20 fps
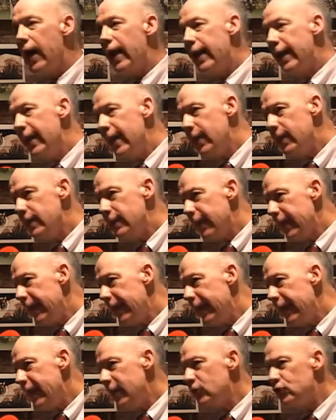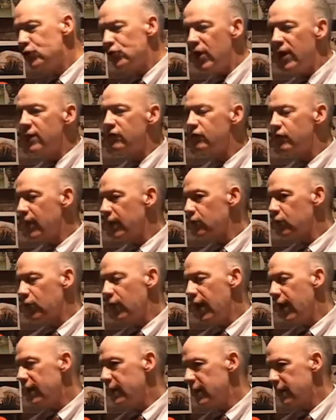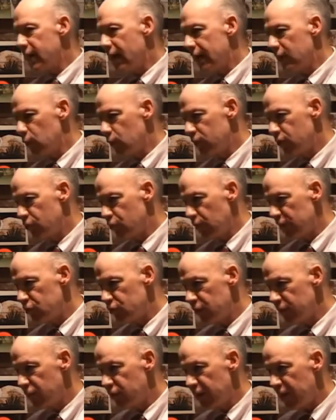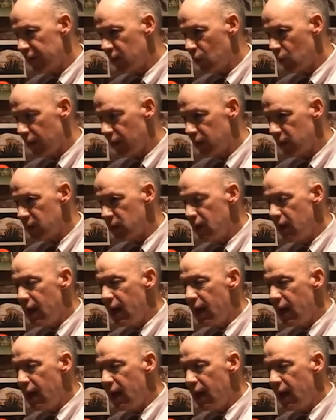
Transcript: He chafed under any kind of restrictions anyway,